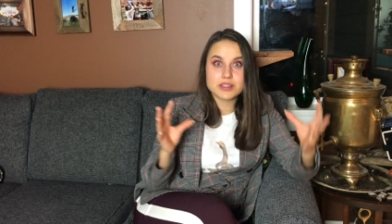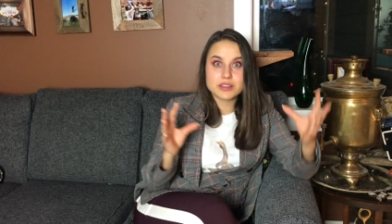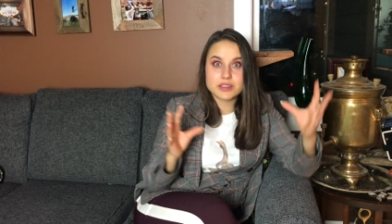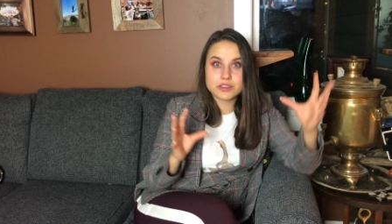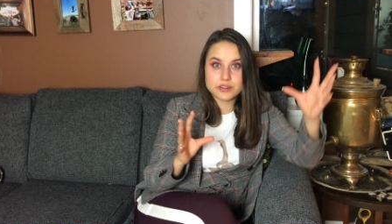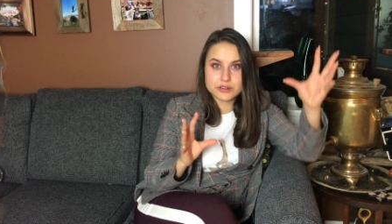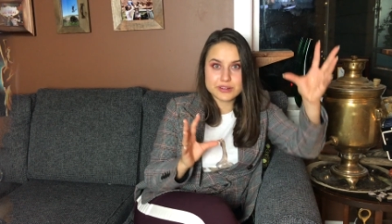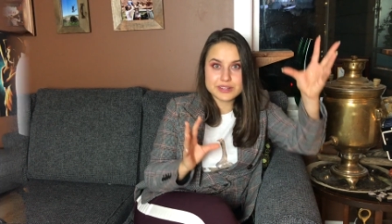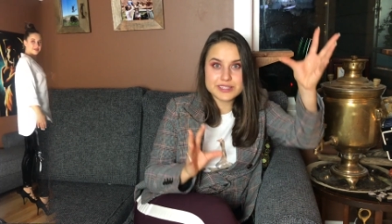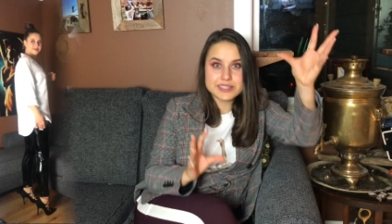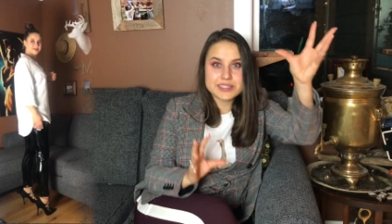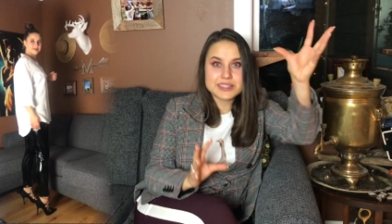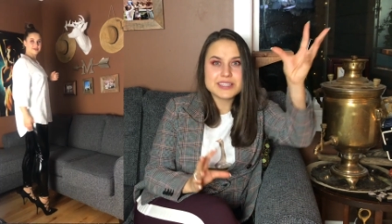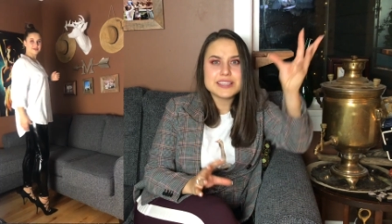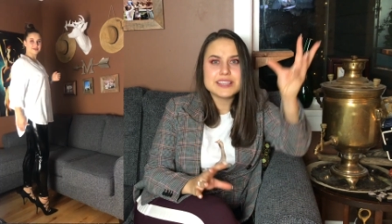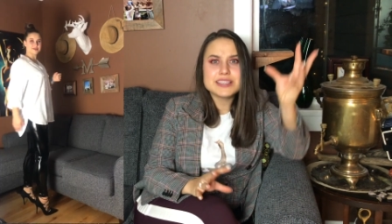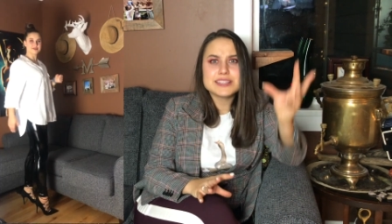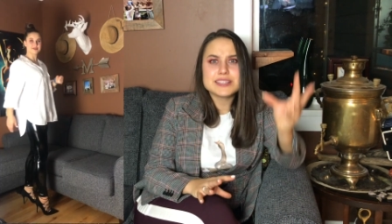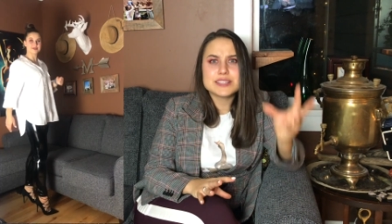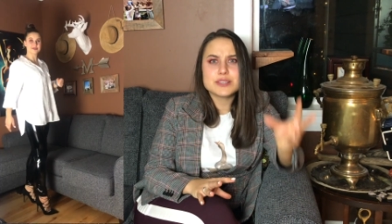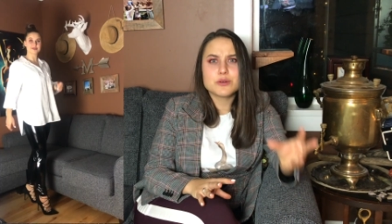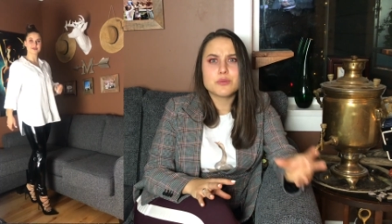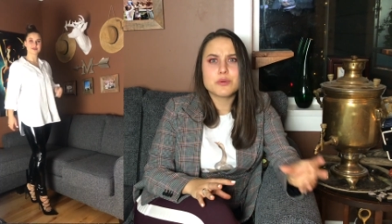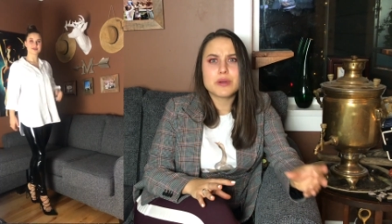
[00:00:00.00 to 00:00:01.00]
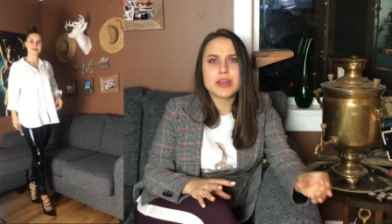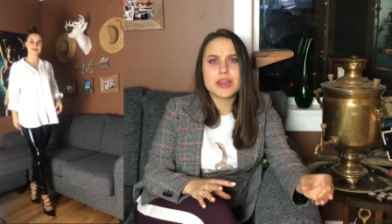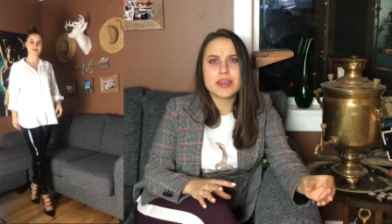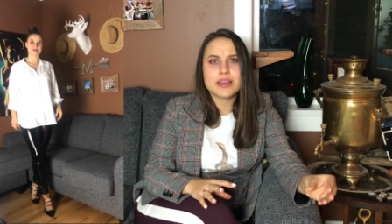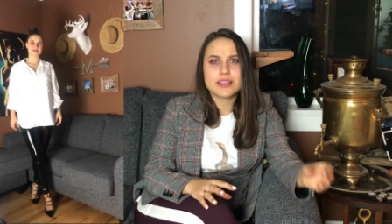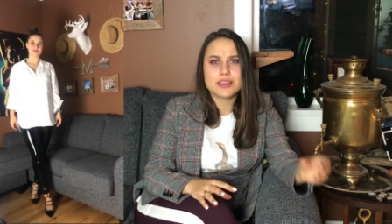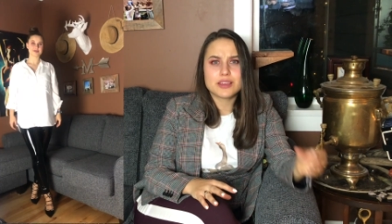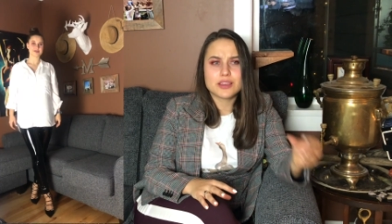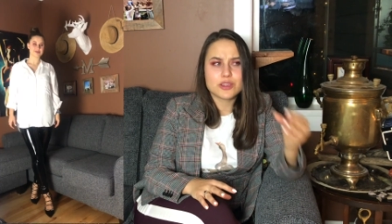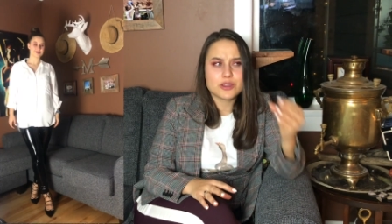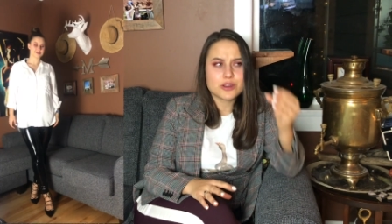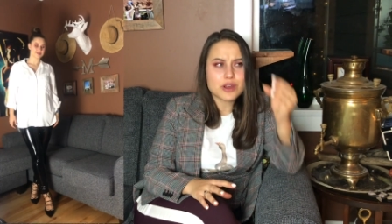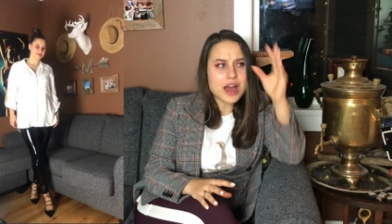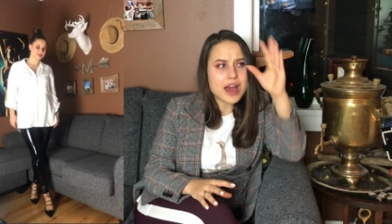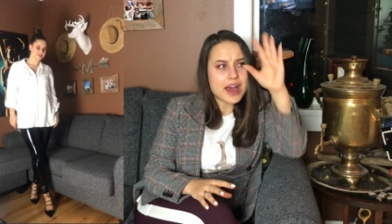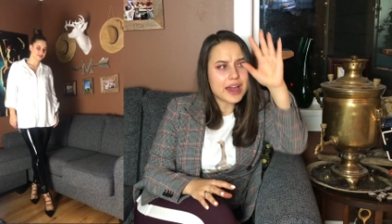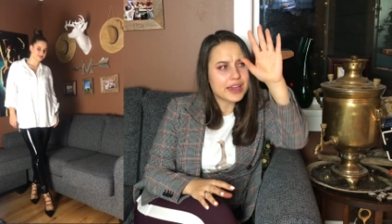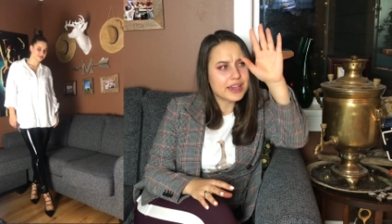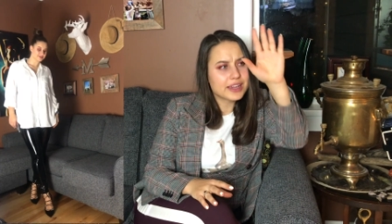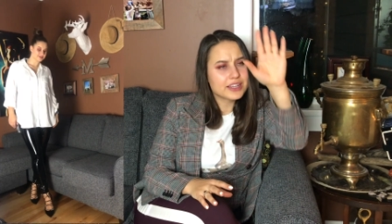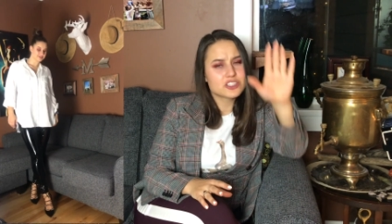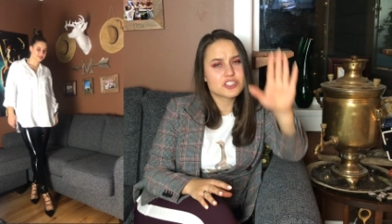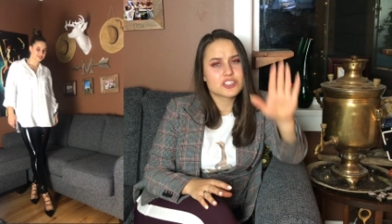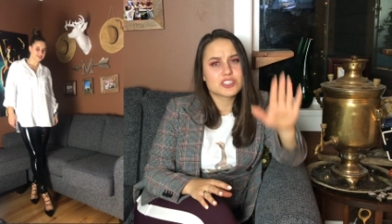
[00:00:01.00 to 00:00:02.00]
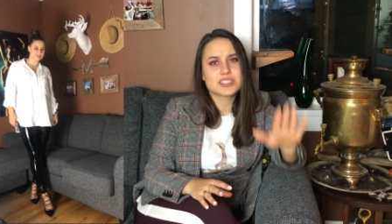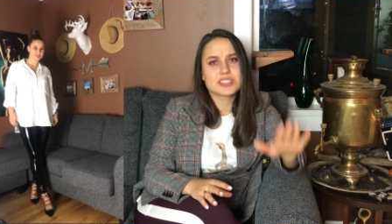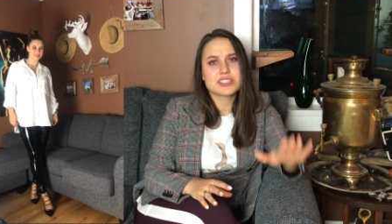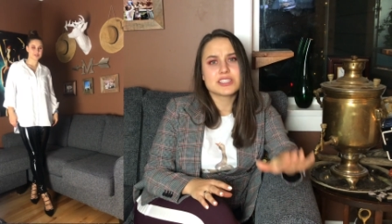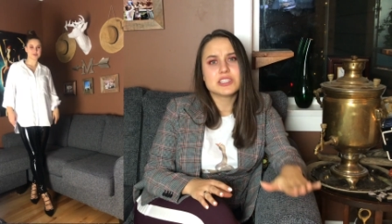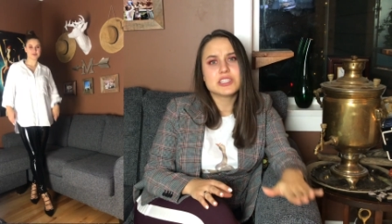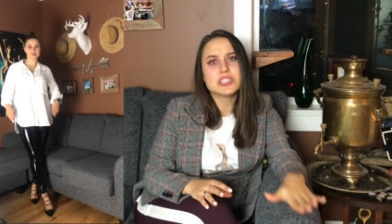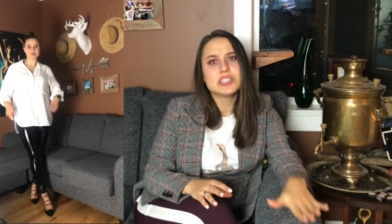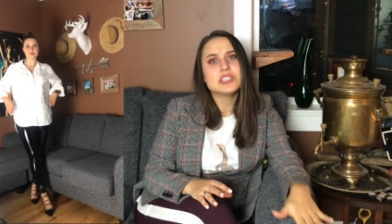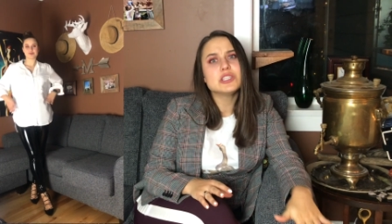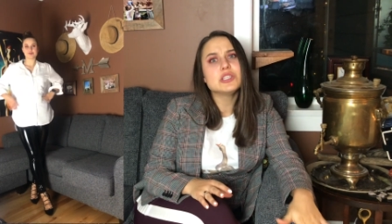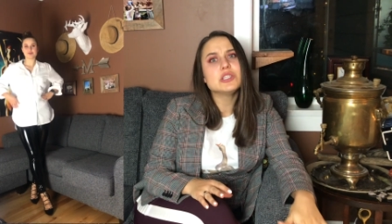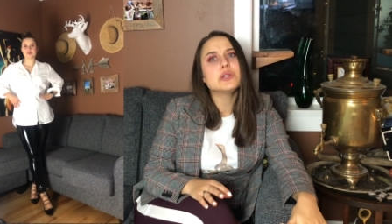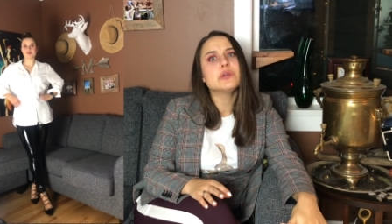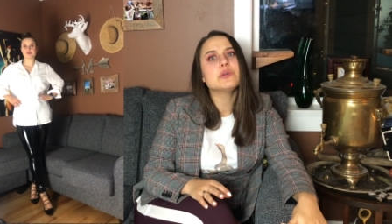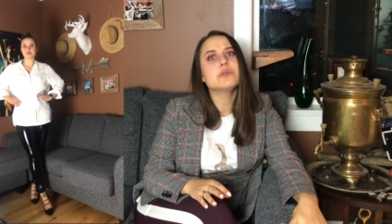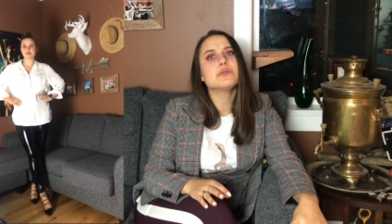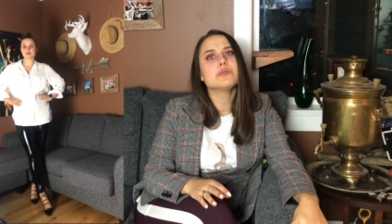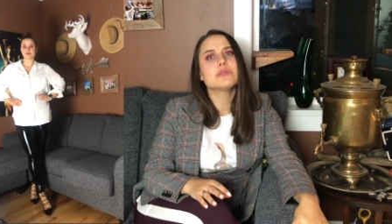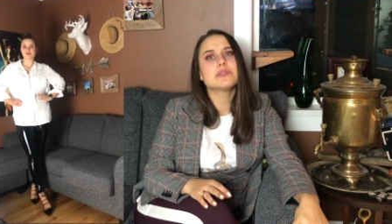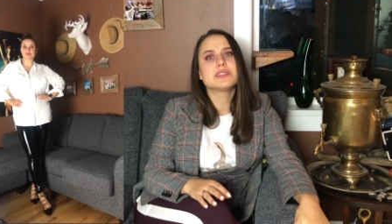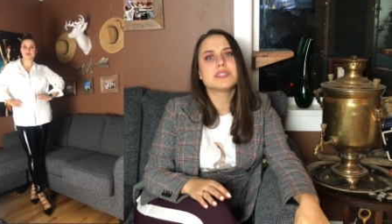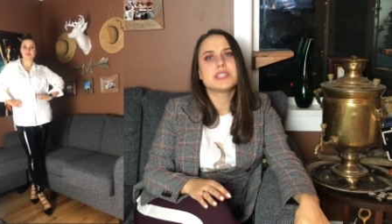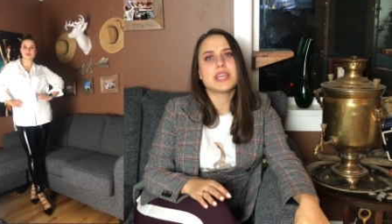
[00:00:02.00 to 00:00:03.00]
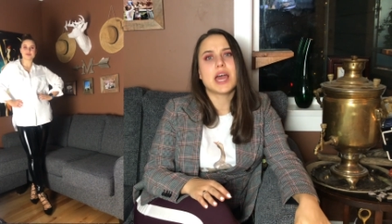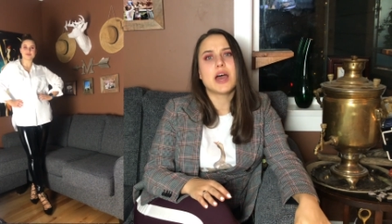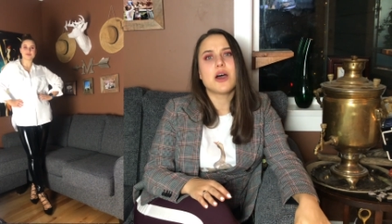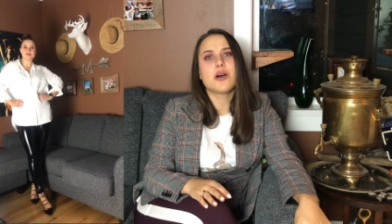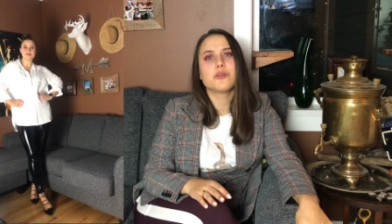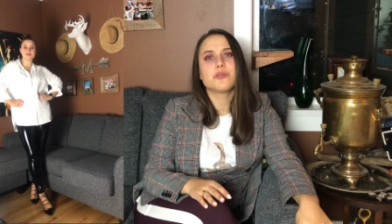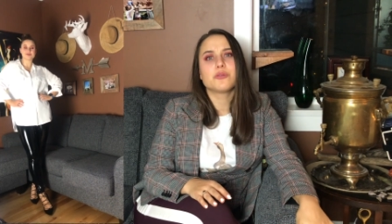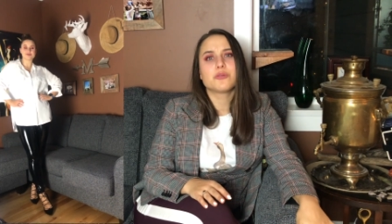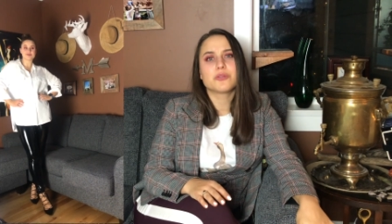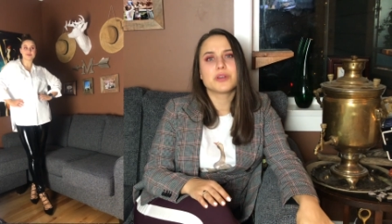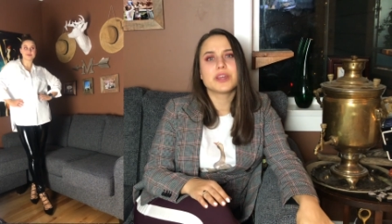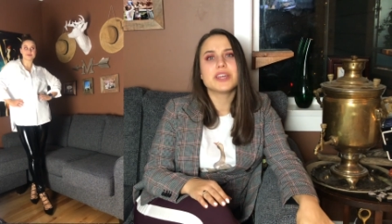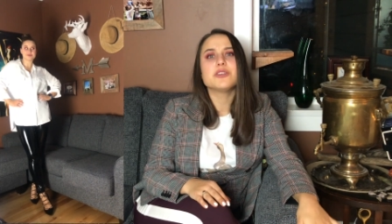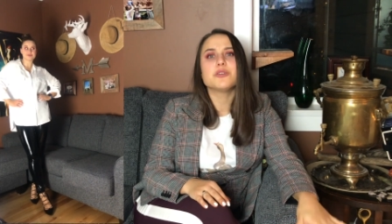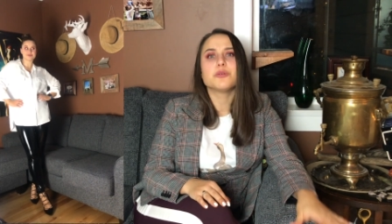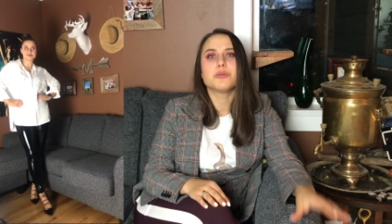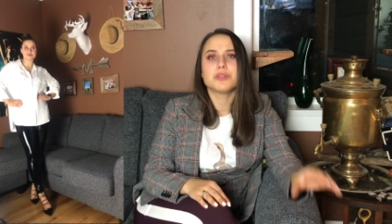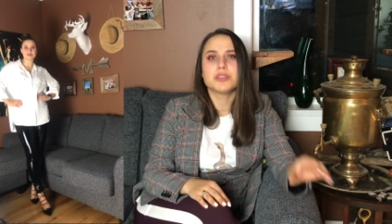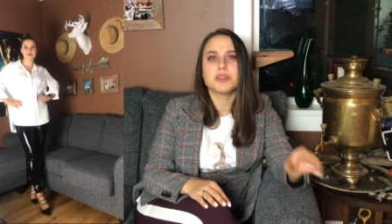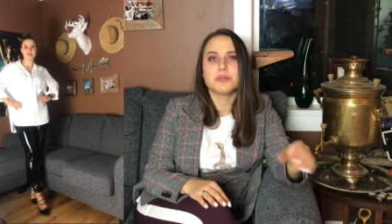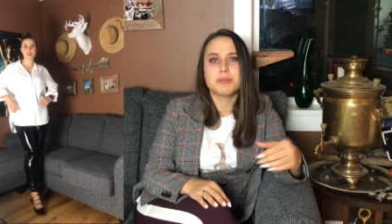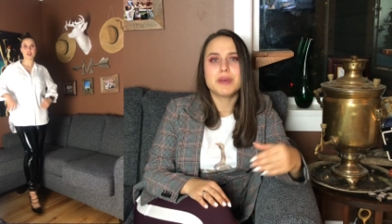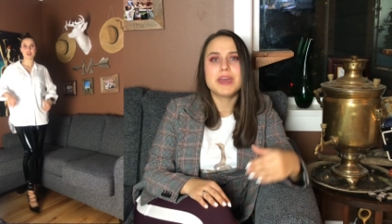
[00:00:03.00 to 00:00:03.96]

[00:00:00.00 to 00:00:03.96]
there is an easy way, like your eye just continues down right with the